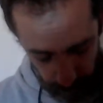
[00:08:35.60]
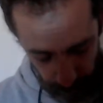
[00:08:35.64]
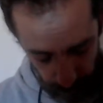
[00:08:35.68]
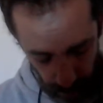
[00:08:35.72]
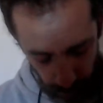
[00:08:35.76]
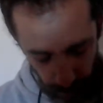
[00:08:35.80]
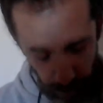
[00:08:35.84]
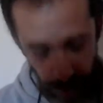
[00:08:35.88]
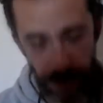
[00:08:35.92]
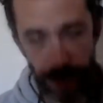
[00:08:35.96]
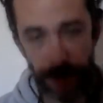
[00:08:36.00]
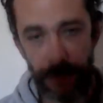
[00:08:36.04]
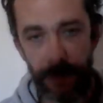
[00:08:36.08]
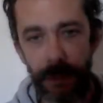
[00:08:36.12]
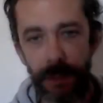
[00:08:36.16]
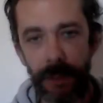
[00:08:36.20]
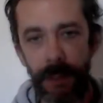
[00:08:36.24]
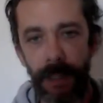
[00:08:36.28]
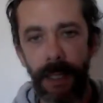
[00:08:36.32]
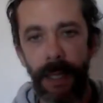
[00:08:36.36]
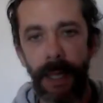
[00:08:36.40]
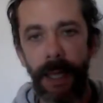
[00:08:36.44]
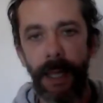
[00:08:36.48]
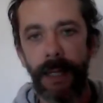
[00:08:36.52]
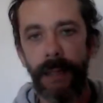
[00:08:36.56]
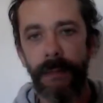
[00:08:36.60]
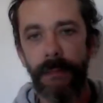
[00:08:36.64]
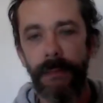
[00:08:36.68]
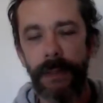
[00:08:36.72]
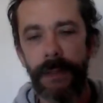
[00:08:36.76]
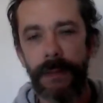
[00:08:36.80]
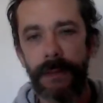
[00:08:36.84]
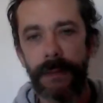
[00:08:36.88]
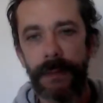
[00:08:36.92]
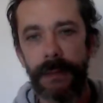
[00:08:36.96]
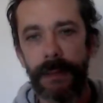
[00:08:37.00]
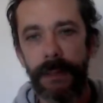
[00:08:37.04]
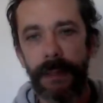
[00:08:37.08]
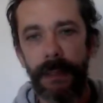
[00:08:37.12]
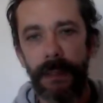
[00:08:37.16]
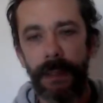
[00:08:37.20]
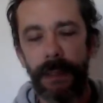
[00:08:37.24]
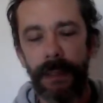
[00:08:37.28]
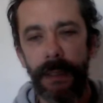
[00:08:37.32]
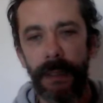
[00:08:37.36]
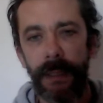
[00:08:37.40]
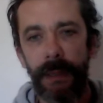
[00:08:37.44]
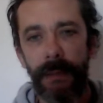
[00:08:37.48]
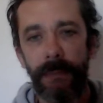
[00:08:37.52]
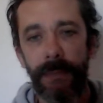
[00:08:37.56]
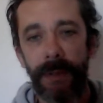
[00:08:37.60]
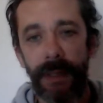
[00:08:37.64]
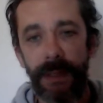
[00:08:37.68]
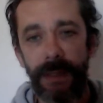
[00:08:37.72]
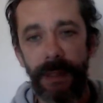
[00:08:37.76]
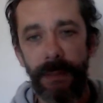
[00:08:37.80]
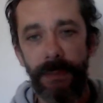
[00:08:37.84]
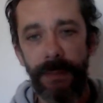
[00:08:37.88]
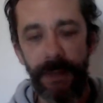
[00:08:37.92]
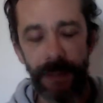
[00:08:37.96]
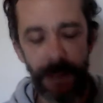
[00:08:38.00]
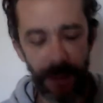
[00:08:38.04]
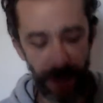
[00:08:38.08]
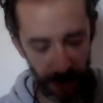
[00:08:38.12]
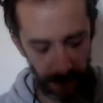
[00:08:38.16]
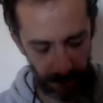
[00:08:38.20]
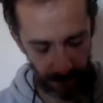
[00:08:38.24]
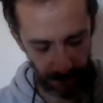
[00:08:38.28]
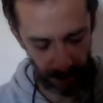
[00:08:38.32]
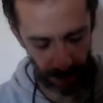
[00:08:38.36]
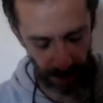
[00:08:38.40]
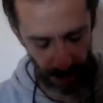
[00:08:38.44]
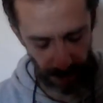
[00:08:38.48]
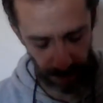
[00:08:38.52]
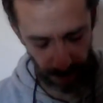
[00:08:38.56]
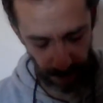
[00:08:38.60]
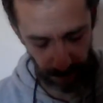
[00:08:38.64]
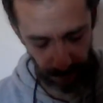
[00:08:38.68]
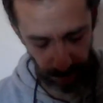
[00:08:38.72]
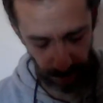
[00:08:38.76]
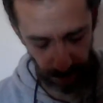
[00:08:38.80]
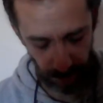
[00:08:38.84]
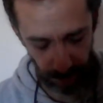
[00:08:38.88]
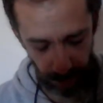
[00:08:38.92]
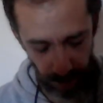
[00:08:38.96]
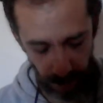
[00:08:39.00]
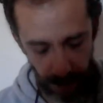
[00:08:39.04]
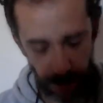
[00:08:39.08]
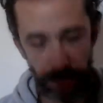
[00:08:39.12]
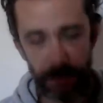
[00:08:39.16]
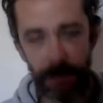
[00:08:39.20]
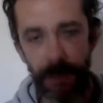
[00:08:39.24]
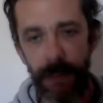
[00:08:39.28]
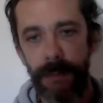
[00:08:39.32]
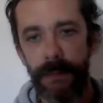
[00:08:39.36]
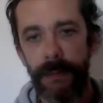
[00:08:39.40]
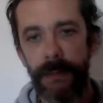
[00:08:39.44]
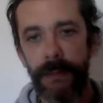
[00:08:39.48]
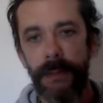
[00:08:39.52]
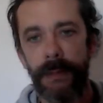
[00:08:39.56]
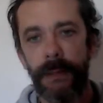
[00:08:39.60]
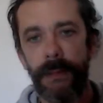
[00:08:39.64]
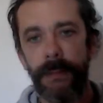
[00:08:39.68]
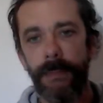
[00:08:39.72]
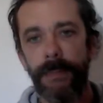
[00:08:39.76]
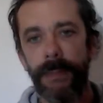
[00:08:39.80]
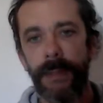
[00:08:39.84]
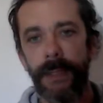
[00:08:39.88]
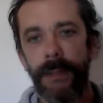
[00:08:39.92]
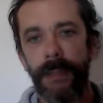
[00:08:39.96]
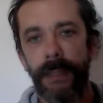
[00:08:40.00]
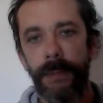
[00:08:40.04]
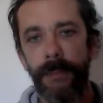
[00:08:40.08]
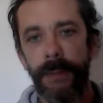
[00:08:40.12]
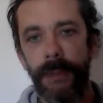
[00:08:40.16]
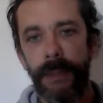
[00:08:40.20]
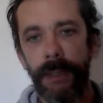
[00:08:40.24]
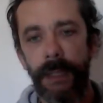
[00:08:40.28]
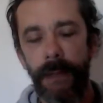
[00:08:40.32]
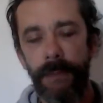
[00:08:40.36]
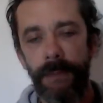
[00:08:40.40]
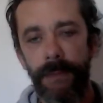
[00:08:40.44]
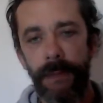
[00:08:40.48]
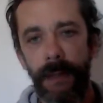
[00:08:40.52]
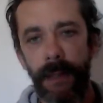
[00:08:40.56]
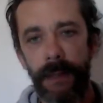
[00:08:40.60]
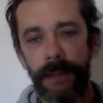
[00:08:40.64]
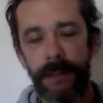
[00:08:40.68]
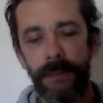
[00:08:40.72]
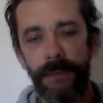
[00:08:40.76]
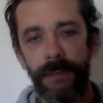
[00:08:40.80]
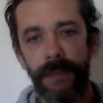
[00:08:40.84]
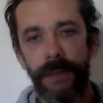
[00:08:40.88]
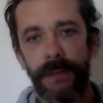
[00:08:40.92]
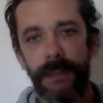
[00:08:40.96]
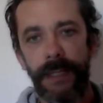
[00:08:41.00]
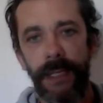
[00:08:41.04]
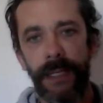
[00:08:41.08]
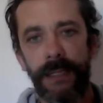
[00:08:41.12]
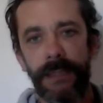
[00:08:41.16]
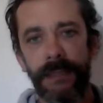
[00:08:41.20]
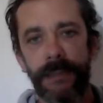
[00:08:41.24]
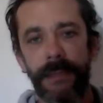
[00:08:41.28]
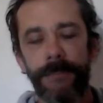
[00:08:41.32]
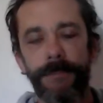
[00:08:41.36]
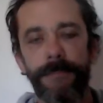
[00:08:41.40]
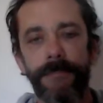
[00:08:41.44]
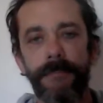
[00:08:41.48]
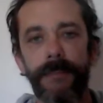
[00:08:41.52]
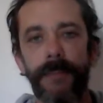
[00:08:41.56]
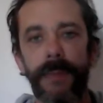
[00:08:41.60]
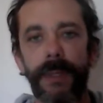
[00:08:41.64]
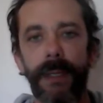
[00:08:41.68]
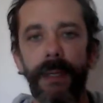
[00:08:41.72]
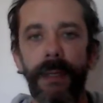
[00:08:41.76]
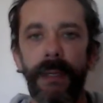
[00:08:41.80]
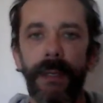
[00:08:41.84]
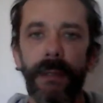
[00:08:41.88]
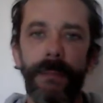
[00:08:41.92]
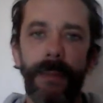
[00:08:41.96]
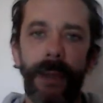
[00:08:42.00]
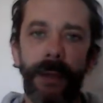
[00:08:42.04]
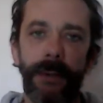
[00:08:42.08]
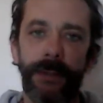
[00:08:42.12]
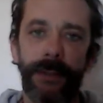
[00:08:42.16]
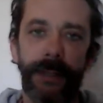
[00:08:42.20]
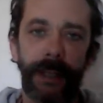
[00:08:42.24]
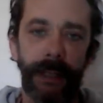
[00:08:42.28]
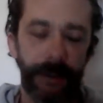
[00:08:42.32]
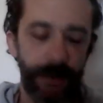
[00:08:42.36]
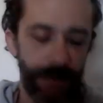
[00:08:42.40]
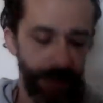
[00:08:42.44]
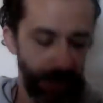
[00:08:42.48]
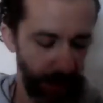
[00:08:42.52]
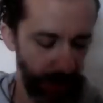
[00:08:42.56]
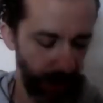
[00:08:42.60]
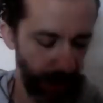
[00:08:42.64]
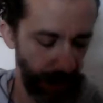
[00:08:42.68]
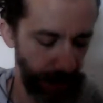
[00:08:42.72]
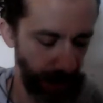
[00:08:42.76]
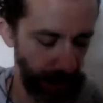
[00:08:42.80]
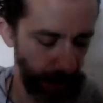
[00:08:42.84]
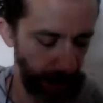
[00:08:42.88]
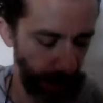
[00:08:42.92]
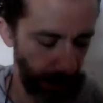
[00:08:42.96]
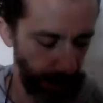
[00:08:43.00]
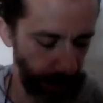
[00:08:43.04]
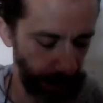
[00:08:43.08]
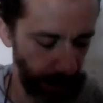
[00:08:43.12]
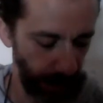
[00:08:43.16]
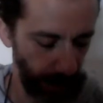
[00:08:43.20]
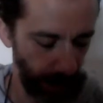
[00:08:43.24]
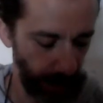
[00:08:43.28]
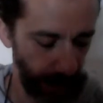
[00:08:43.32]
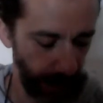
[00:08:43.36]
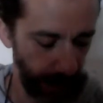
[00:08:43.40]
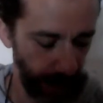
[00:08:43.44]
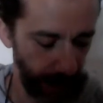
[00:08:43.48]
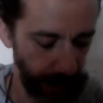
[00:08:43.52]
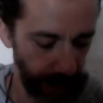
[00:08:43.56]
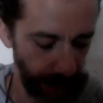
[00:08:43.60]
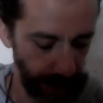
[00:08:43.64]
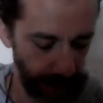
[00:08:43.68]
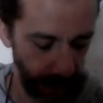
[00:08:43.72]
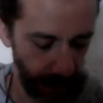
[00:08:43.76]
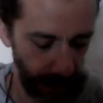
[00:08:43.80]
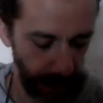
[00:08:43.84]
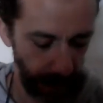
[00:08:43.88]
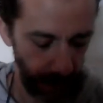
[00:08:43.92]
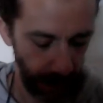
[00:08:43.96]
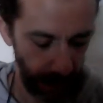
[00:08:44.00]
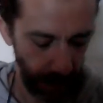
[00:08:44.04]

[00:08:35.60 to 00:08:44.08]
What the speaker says: very much in line with Pratyabhijna philosophy, with what Pratyabhijna philosophy says about consciousness, about awareness,